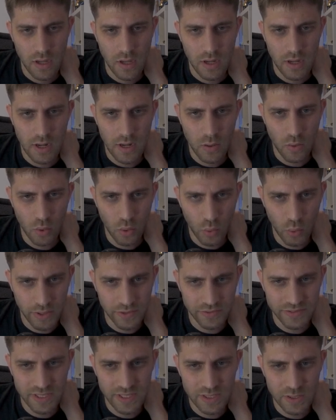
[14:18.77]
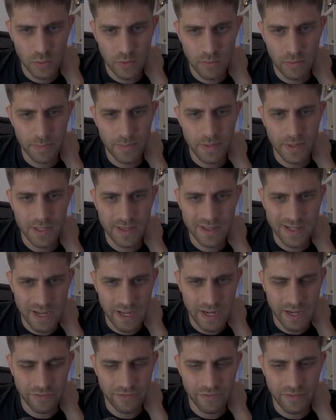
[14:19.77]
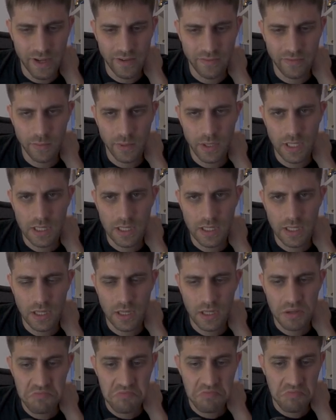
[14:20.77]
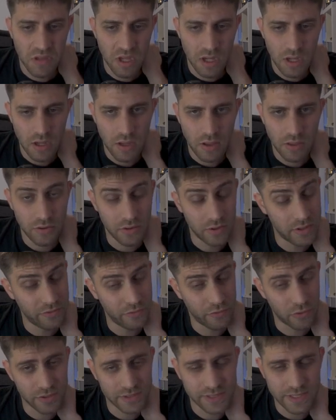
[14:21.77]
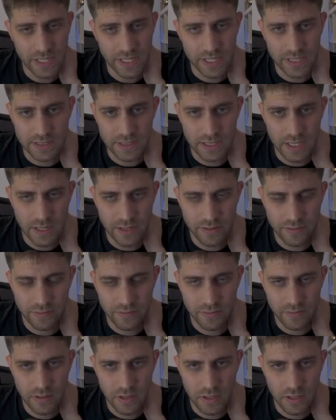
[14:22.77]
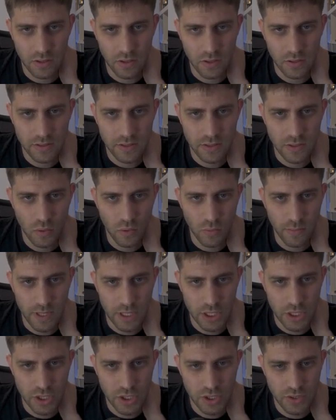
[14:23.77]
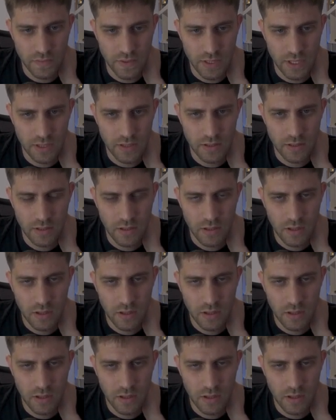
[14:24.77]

And now queen f6 will be played, knight f5 immediately. 34 seconds I have, and not so much, right?